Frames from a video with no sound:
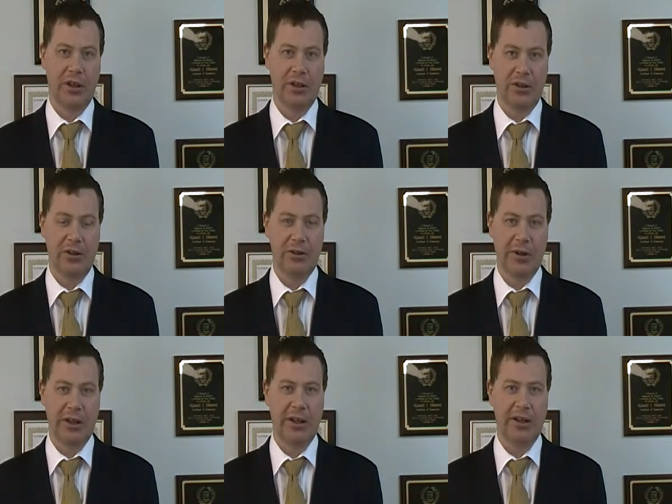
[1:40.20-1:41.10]
as long as
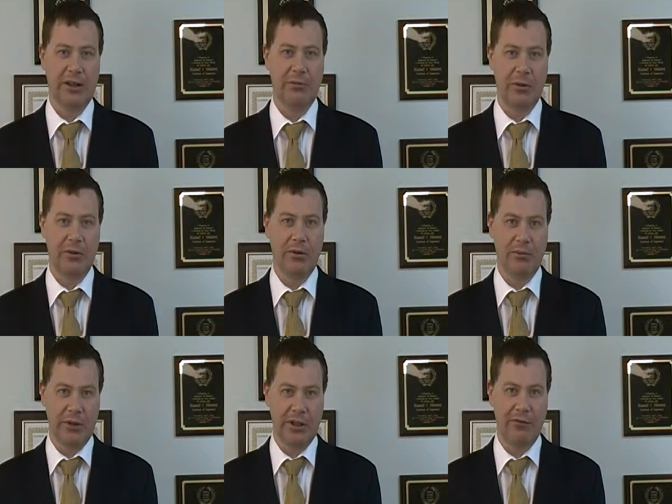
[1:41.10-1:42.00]
my client
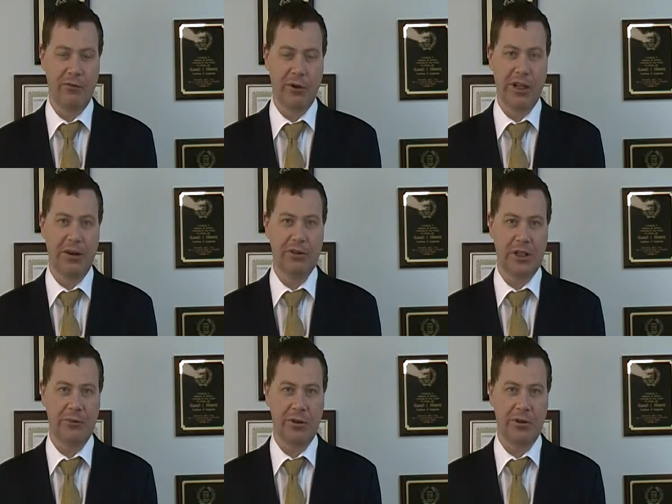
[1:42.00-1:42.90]
completed 40 hours of
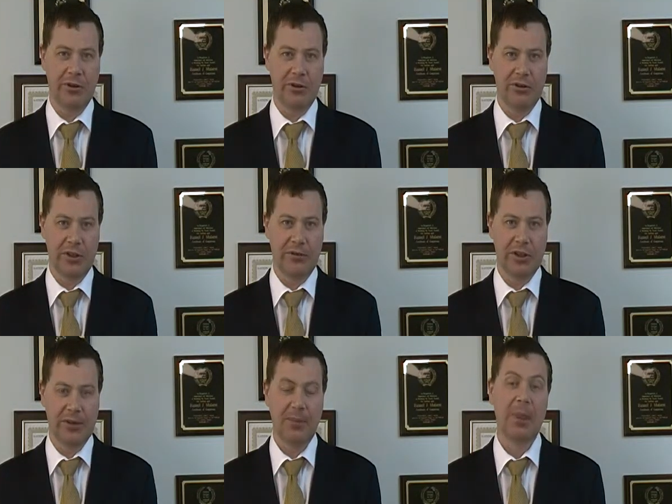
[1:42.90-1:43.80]
community
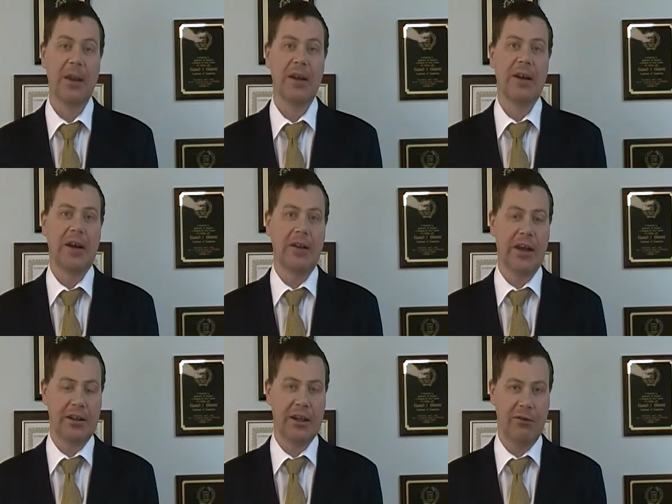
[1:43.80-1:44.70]
service. And
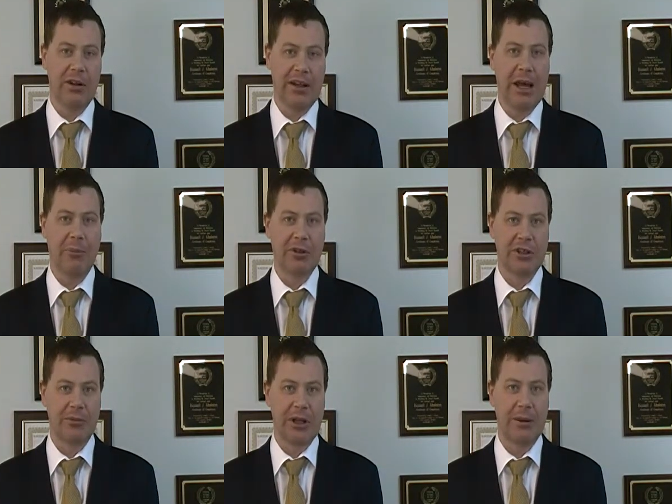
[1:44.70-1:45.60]
that definitely happens
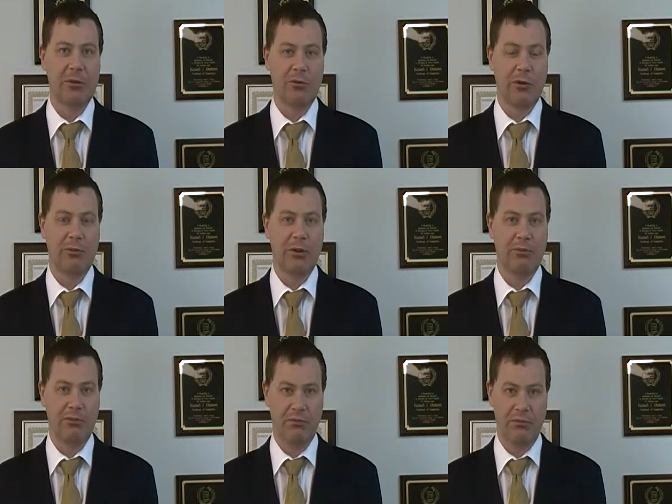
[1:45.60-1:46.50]
sometimes when we
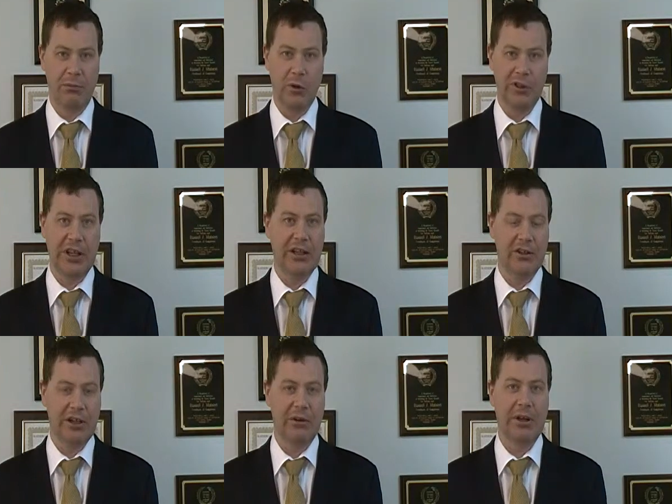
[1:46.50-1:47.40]
push
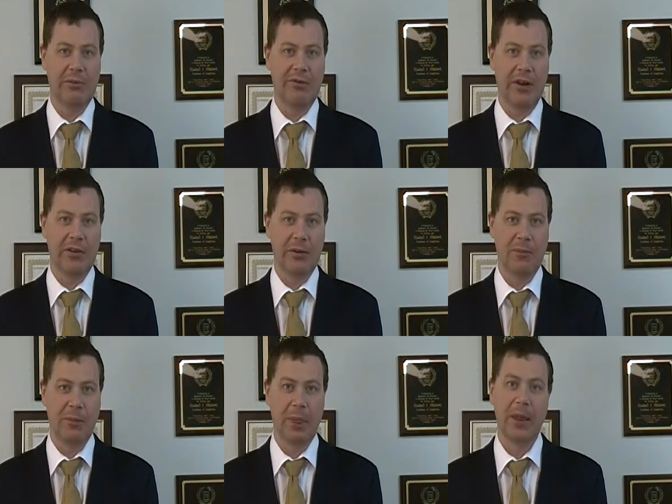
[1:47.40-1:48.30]
cases out and we fight them.
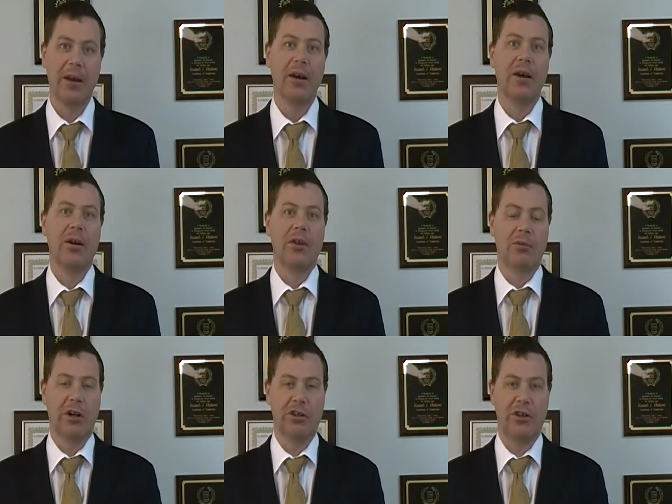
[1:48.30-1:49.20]
The
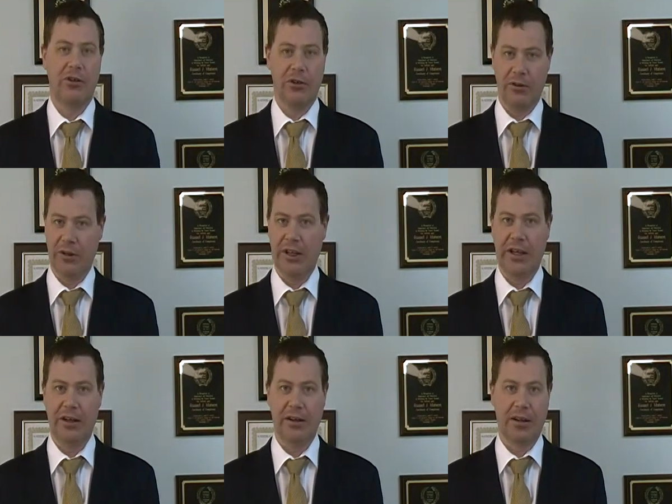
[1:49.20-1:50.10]
prosecutor took a look
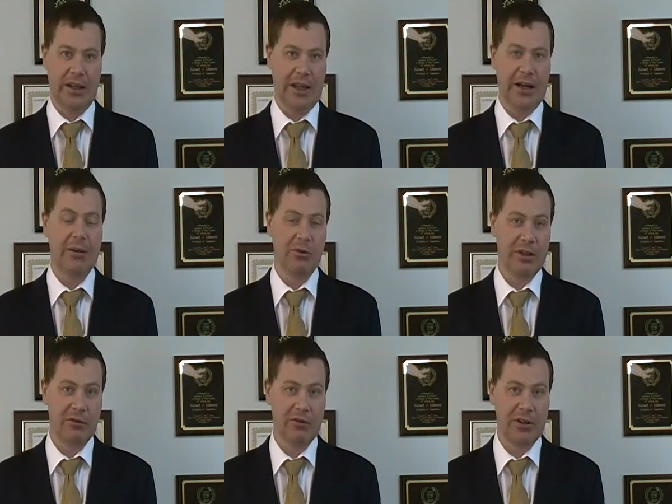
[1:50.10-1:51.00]
at it, and I
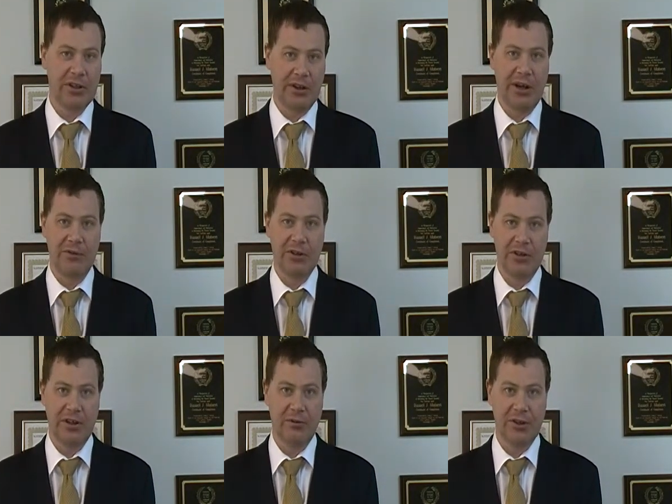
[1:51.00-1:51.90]
believe the reason he offered the
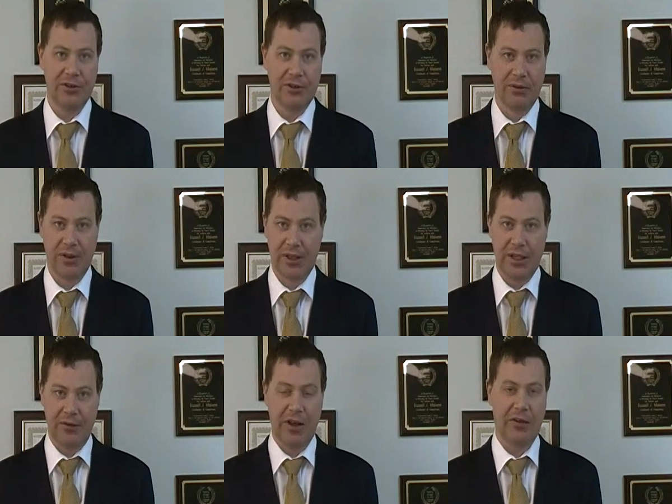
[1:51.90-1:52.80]
deal was
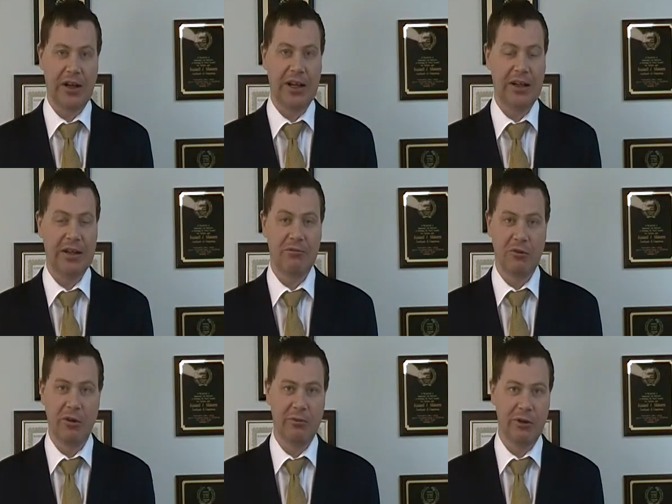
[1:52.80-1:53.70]
he thought that I had a
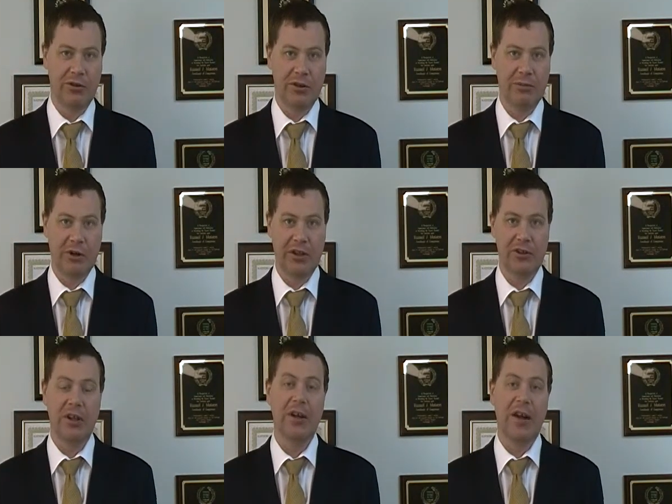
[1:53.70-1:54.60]
good motion to suppress,